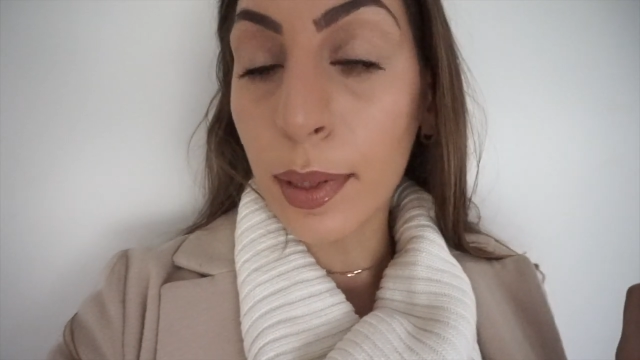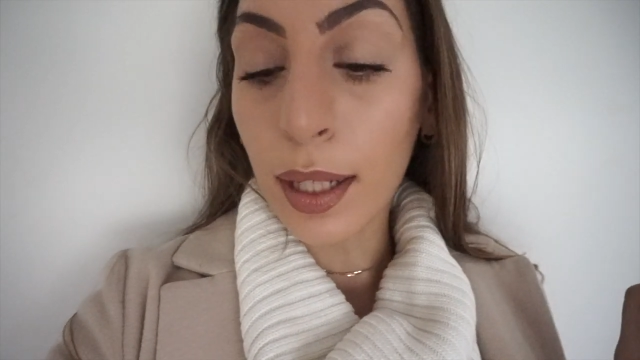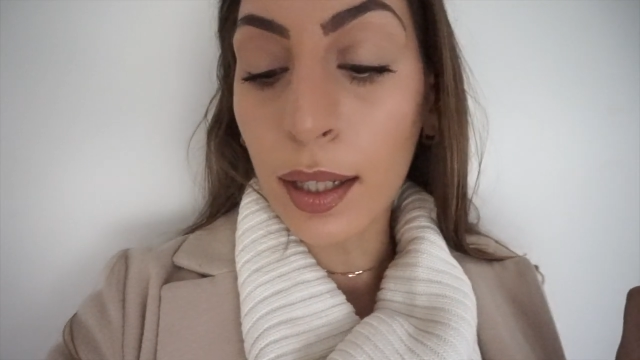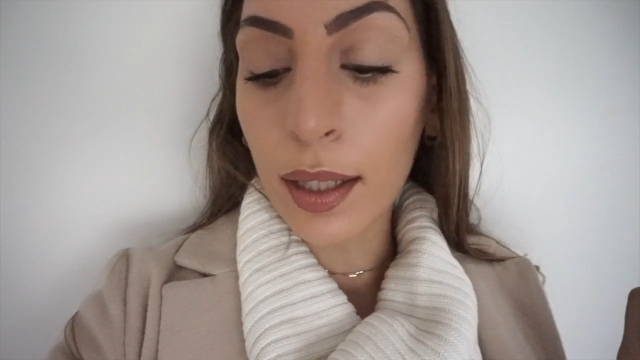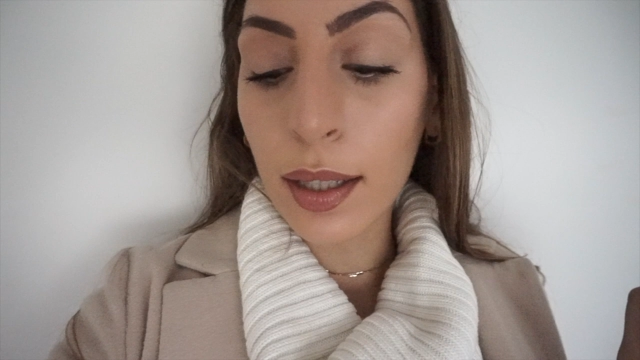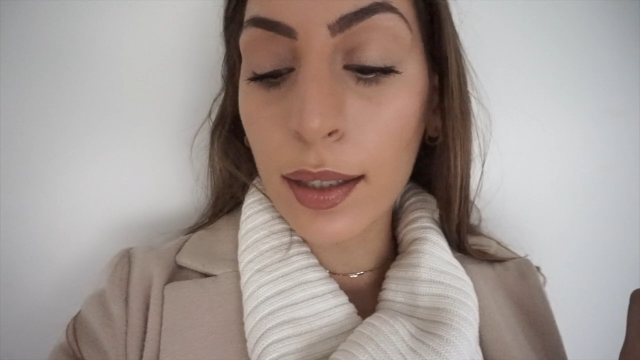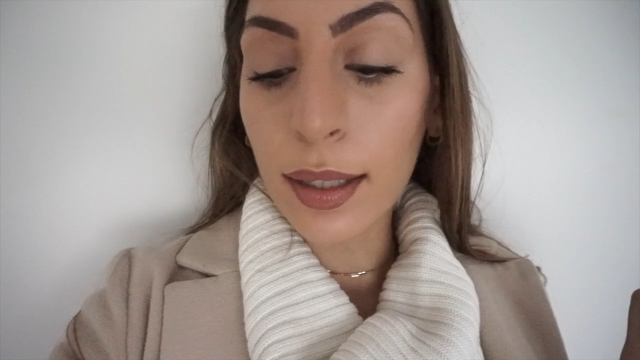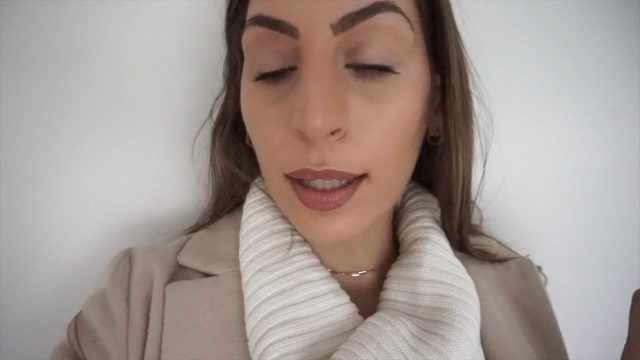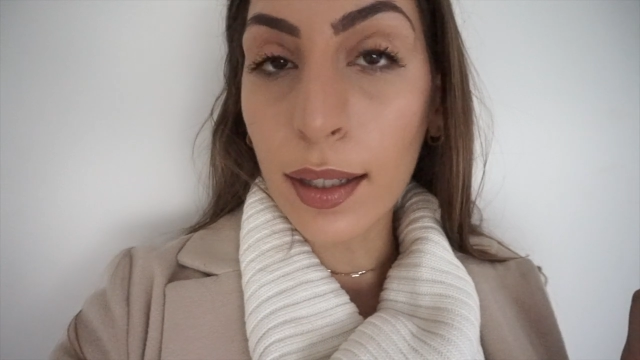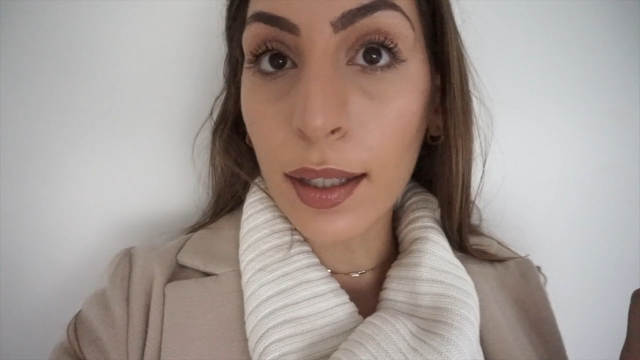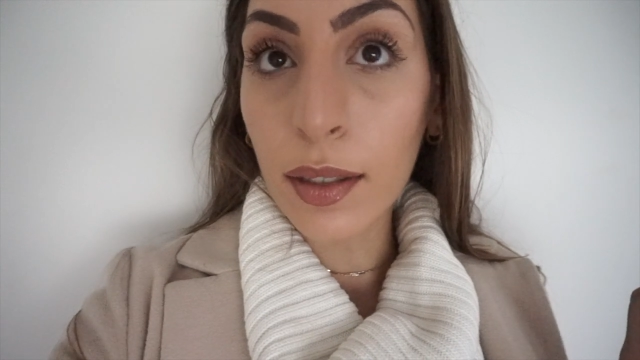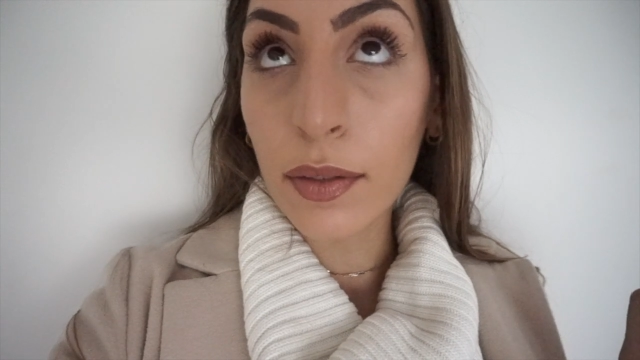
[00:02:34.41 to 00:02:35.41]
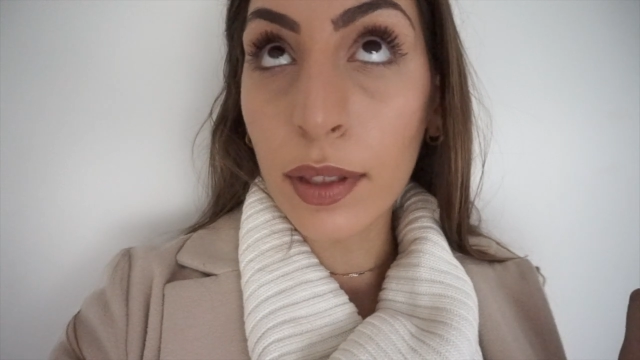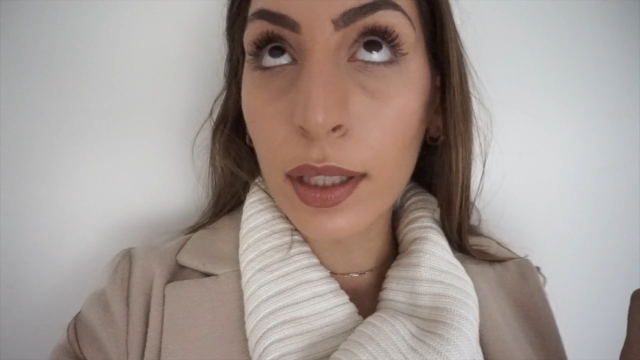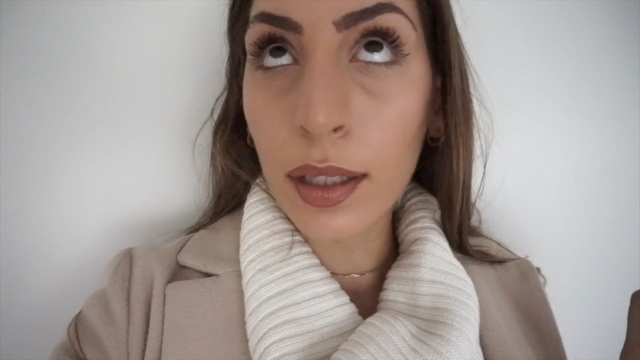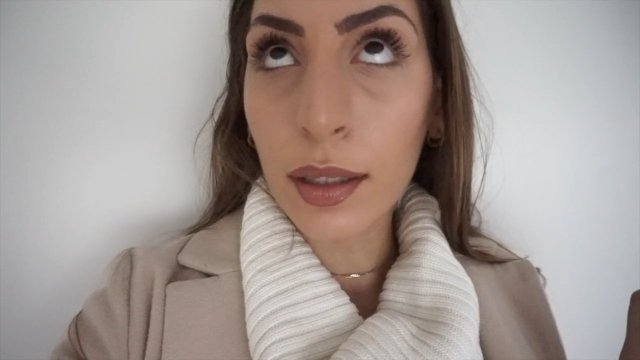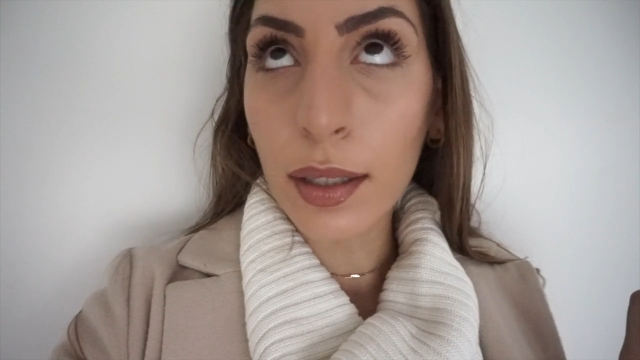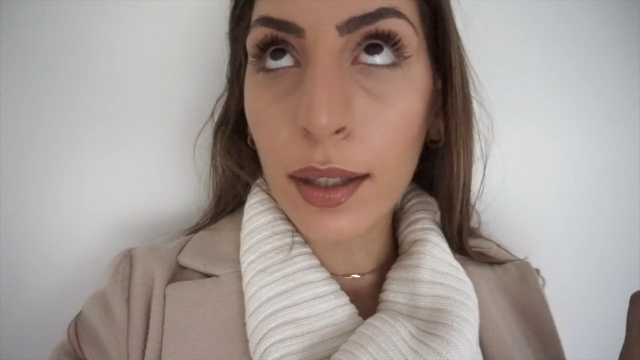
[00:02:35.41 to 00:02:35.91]
But yeah, they look
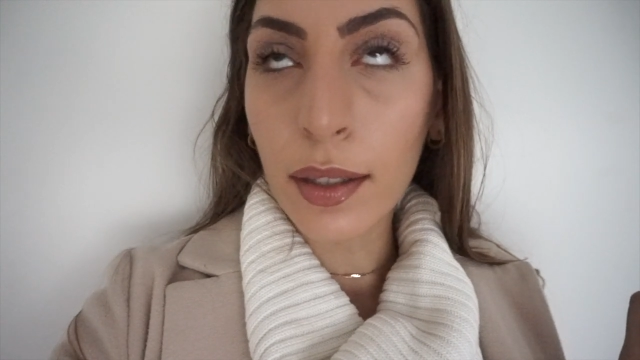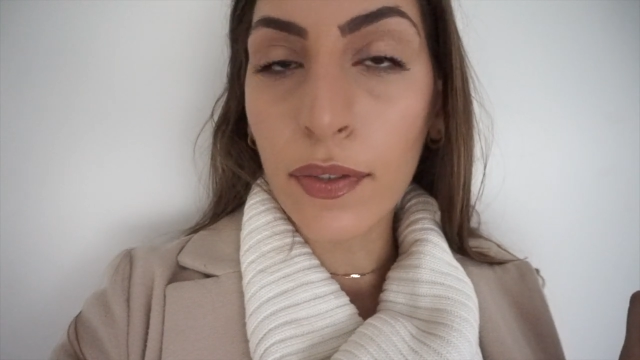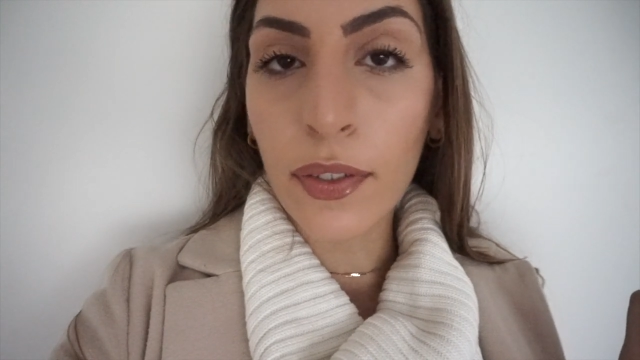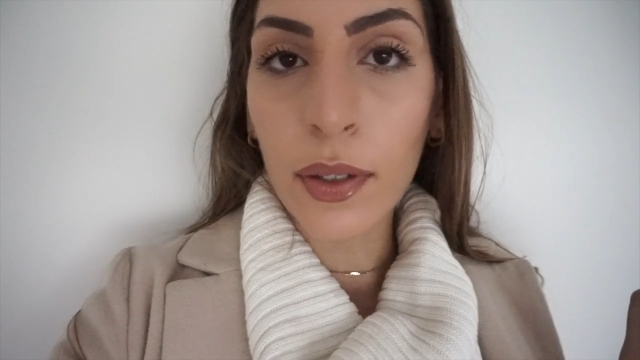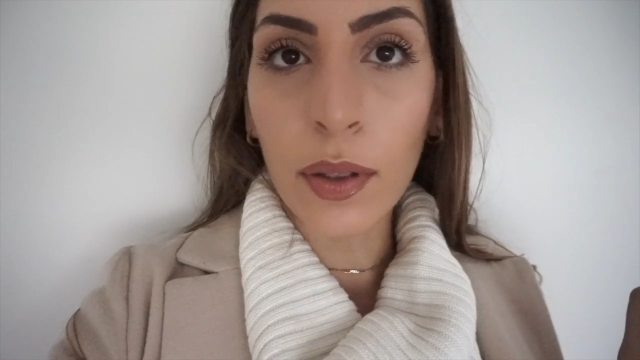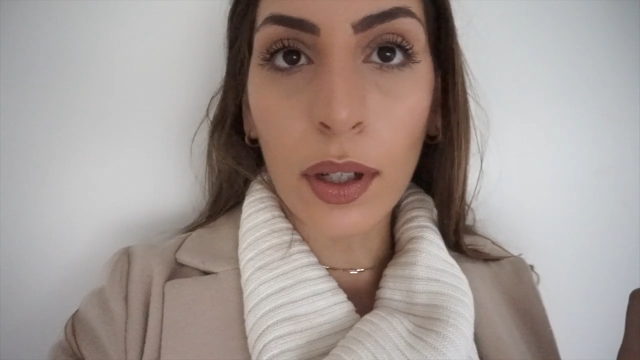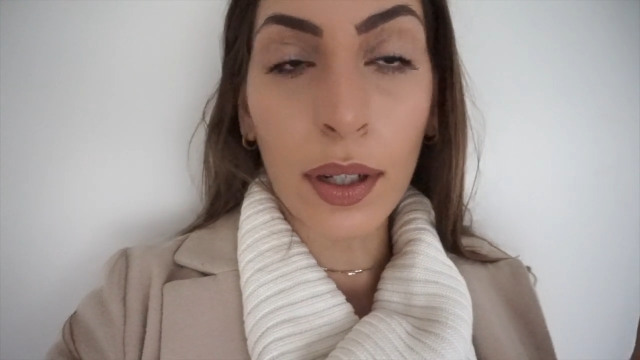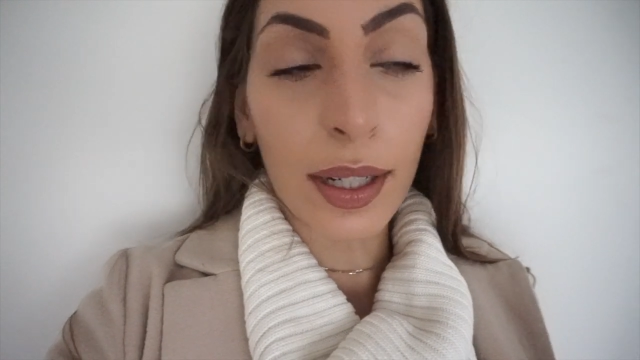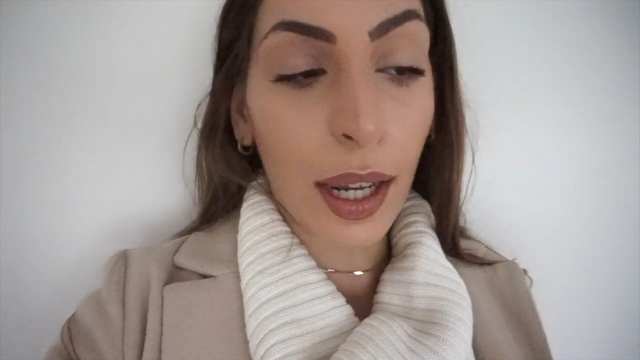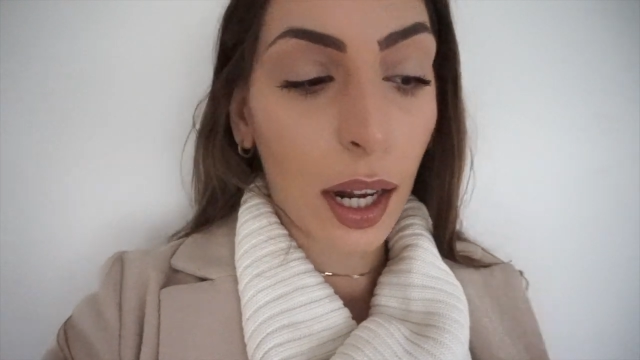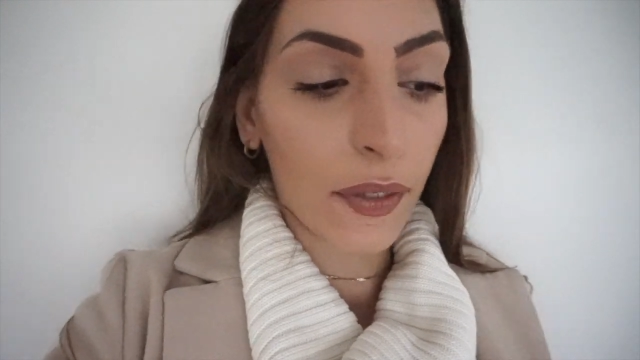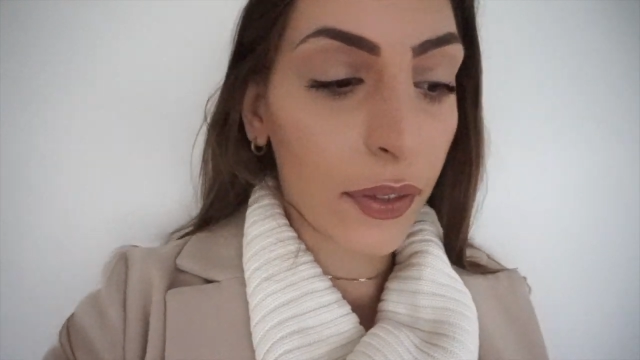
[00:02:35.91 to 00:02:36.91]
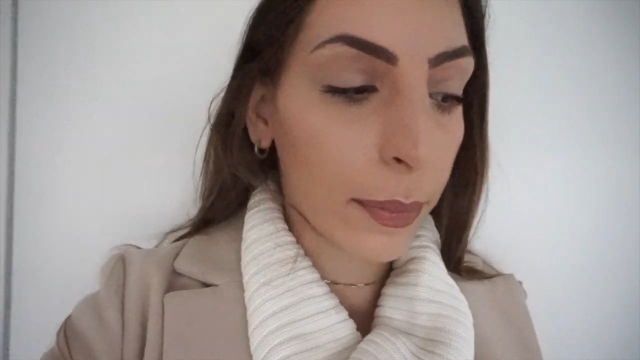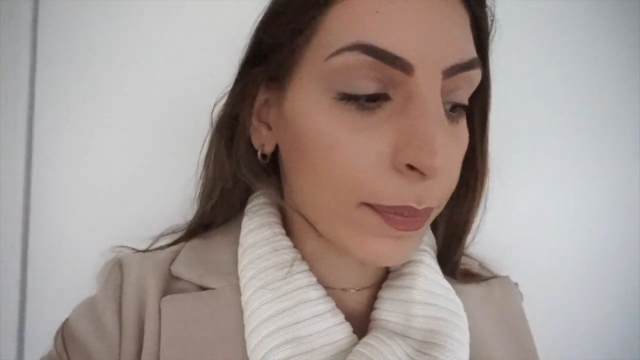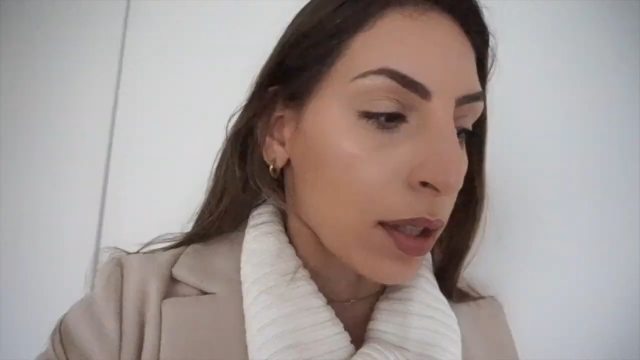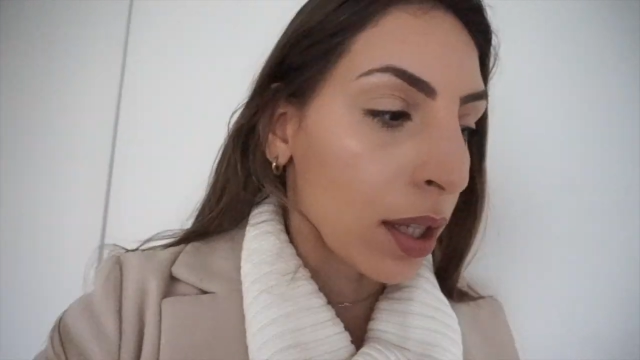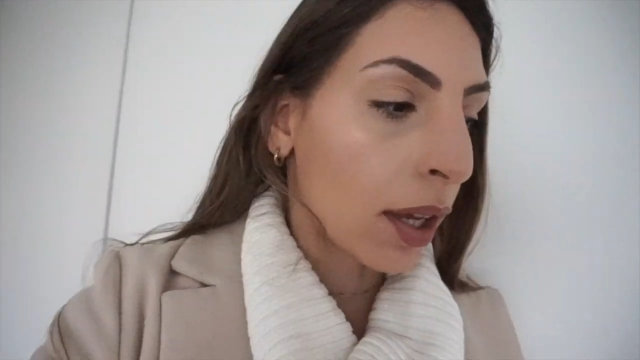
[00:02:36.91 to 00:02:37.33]
really long and they feel long and I love them.